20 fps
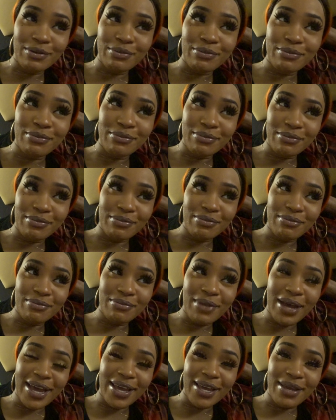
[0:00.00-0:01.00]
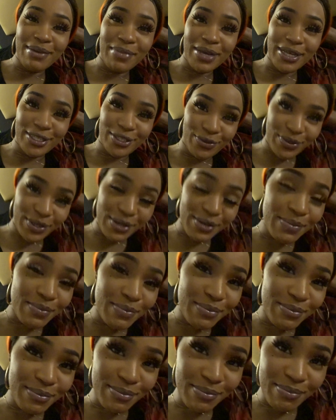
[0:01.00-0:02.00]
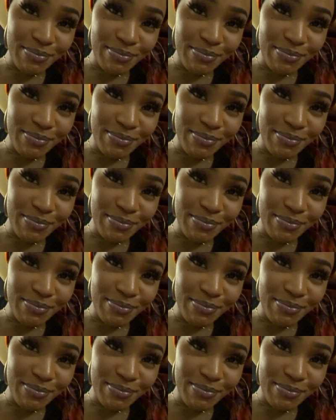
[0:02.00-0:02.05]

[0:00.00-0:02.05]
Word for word: Maybe listen. My my sweet Maybe.